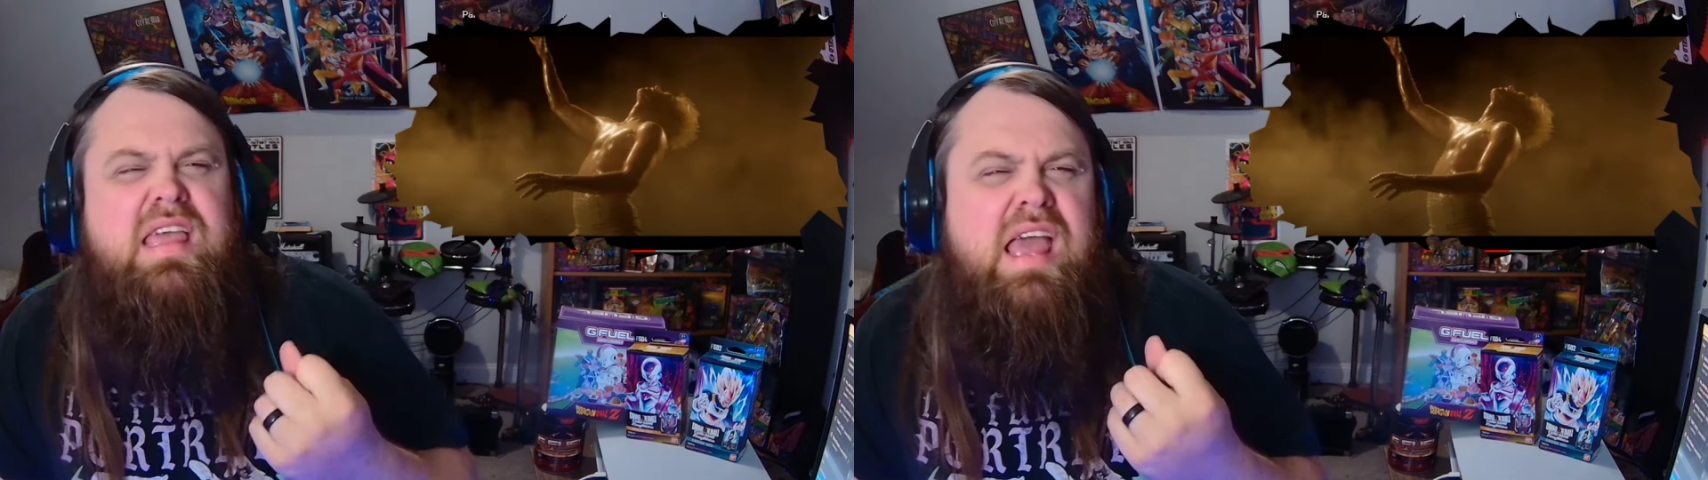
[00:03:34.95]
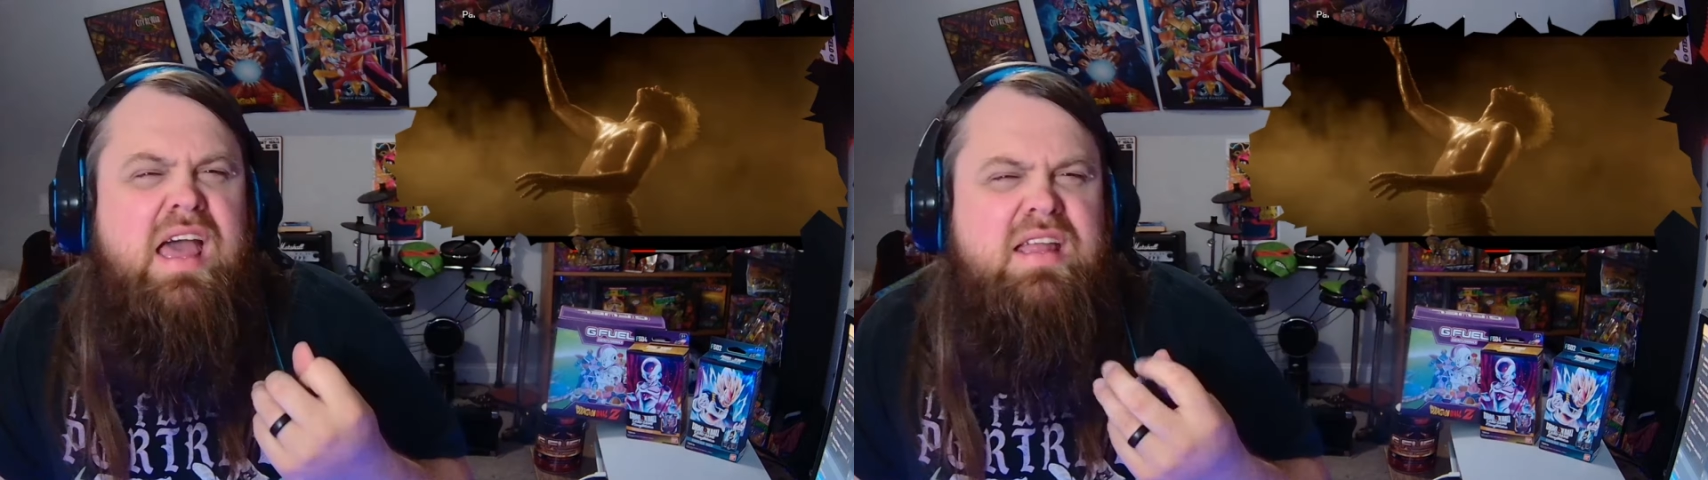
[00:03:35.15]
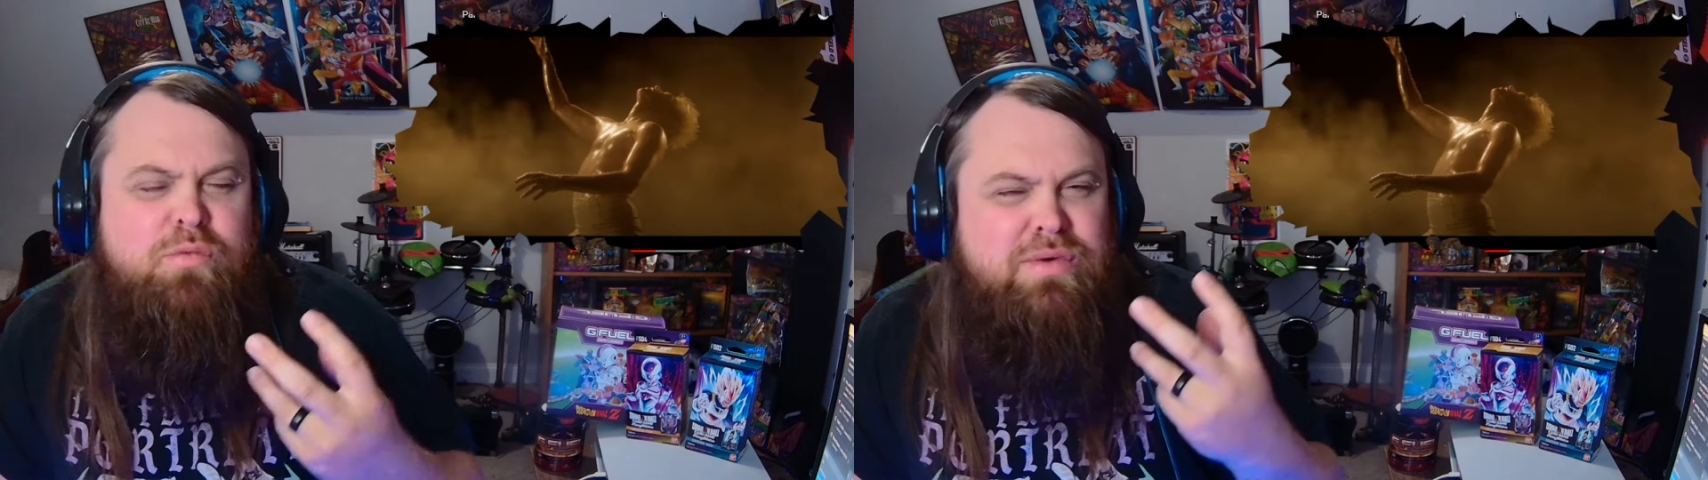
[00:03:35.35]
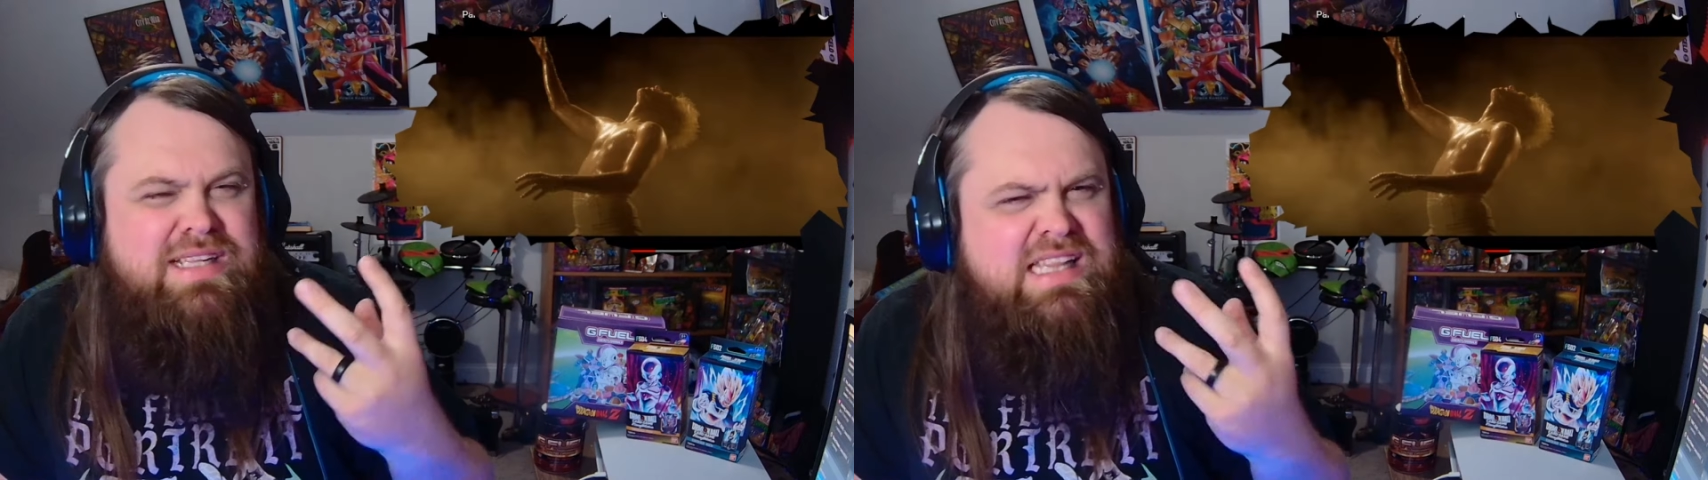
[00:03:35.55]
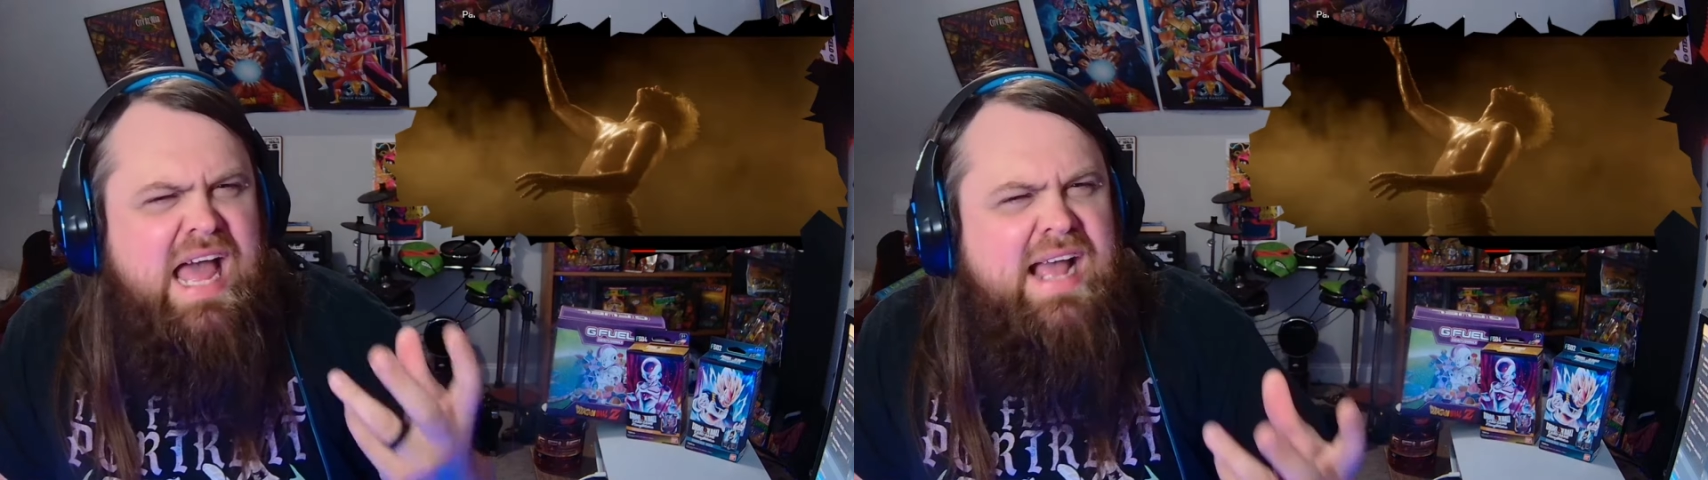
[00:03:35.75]
yet
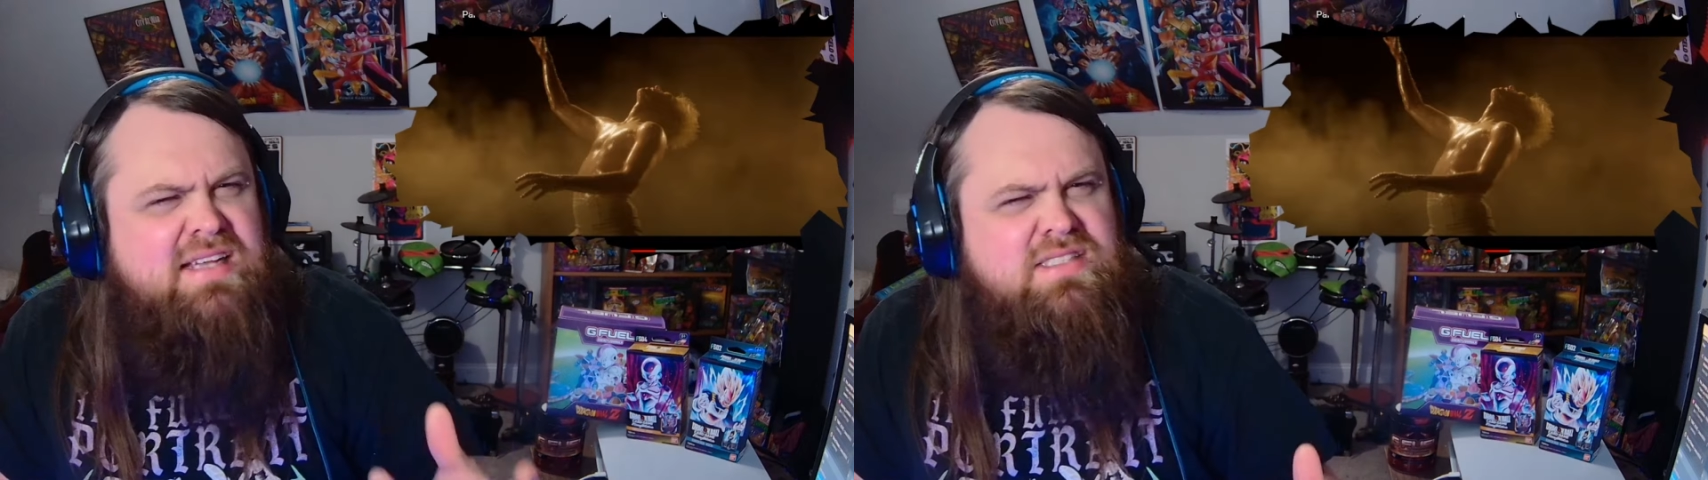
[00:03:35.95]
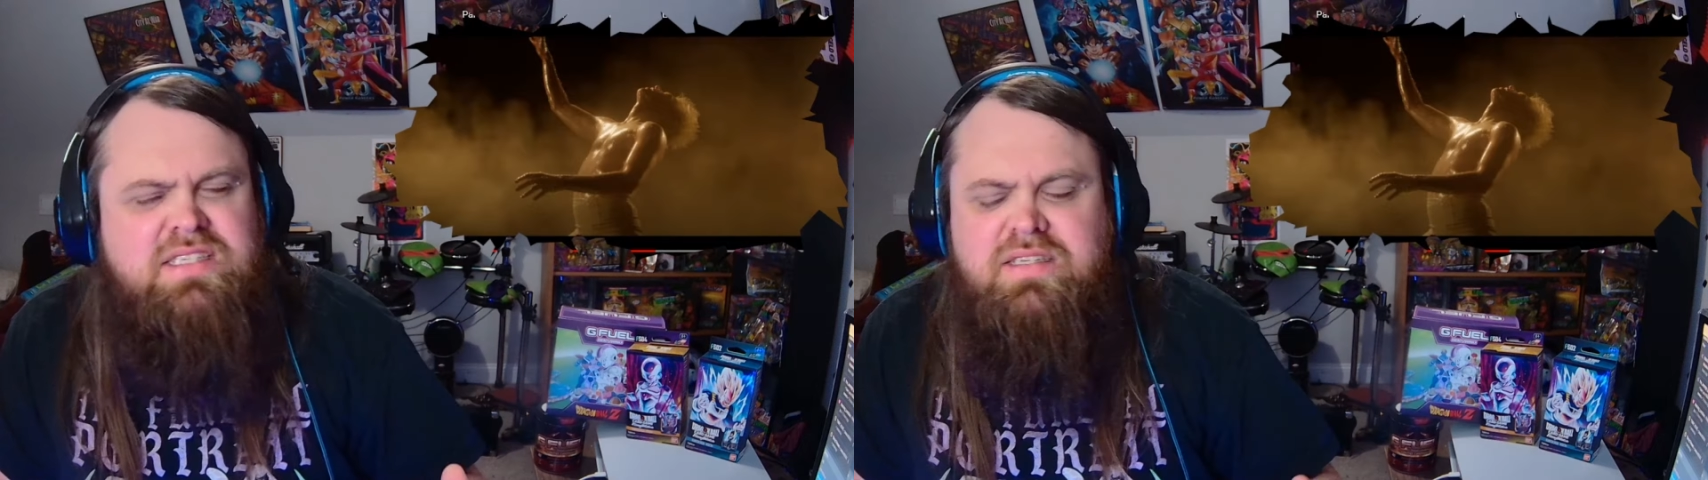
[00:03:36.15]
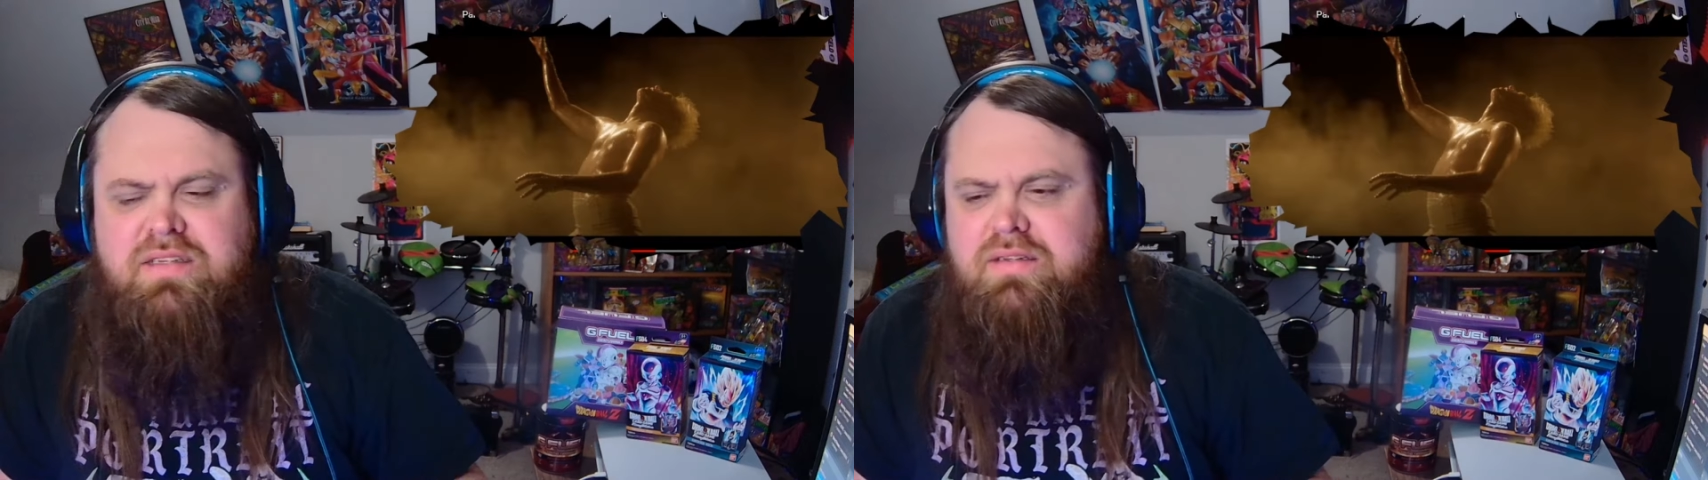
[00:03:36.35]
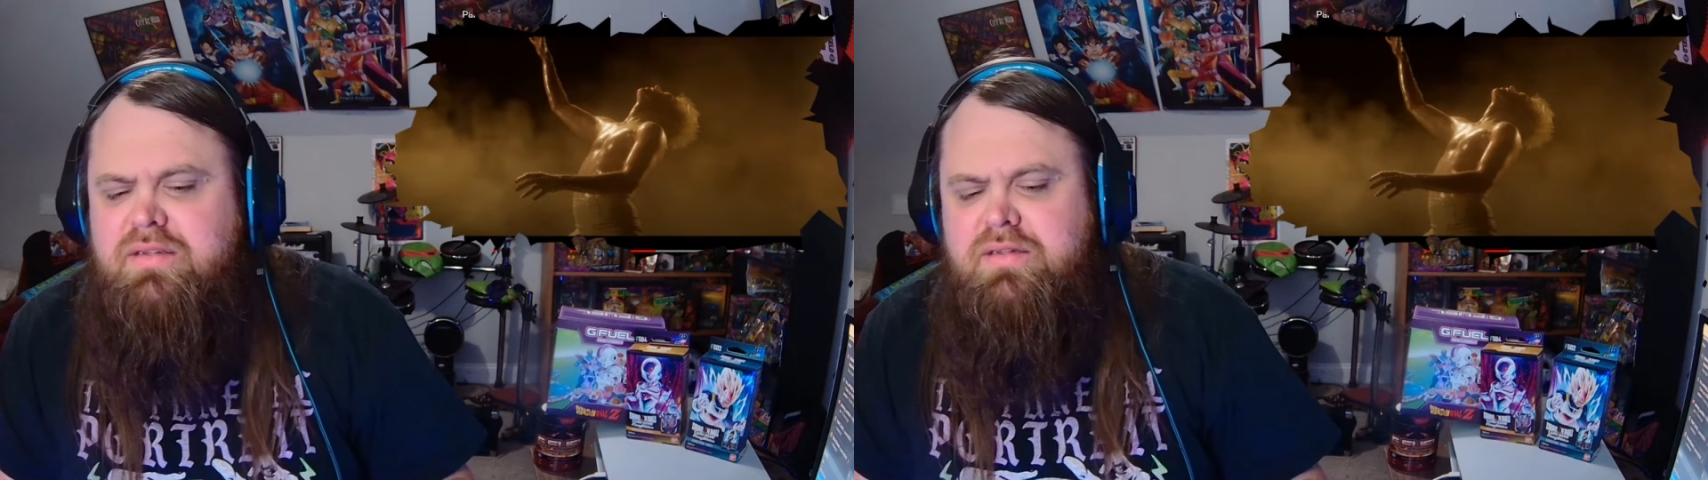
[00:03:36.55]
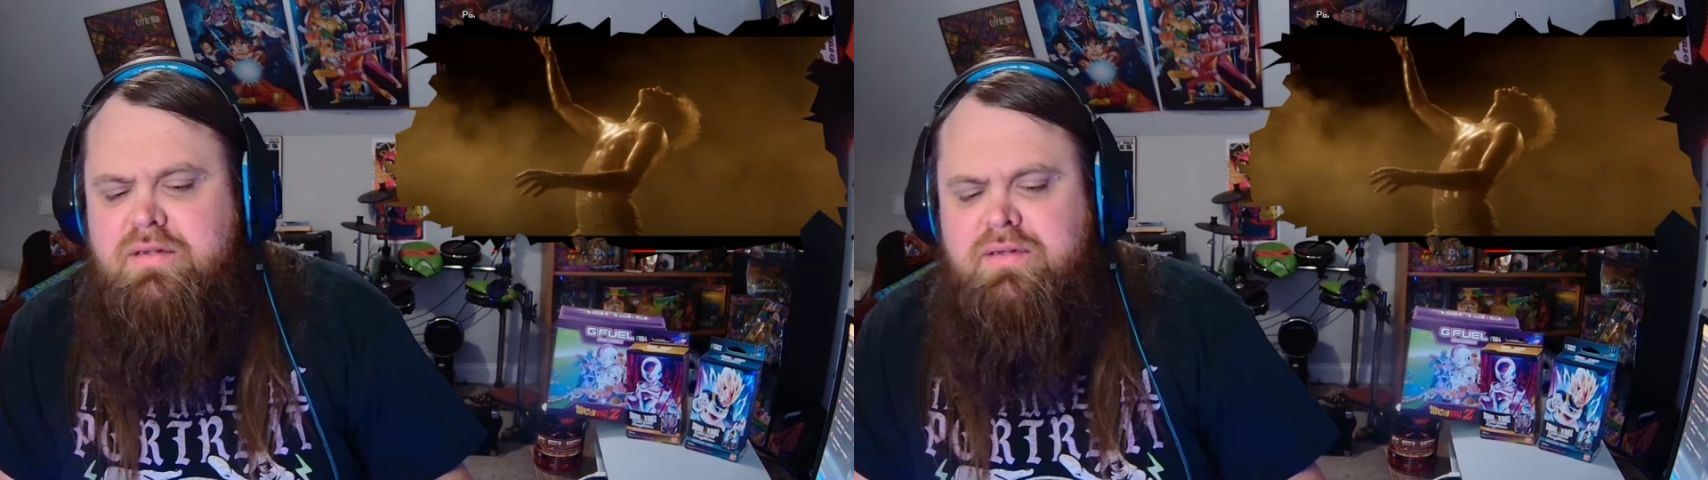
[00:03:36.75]
relaxing.
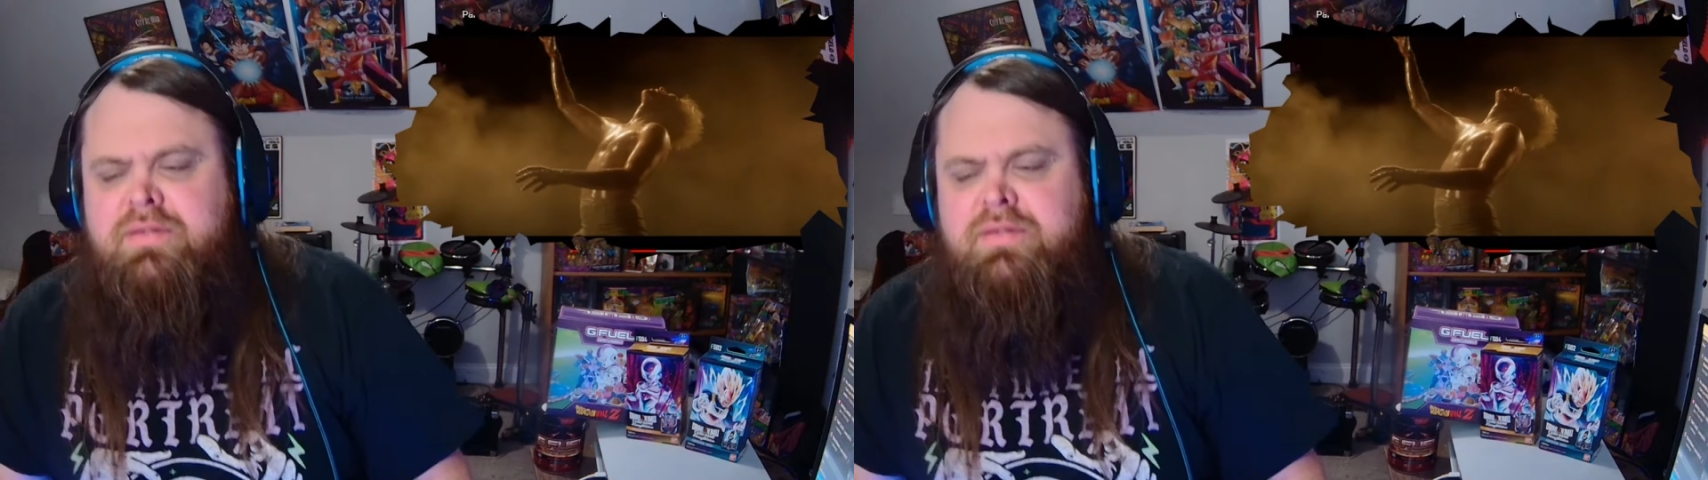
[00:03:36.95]
I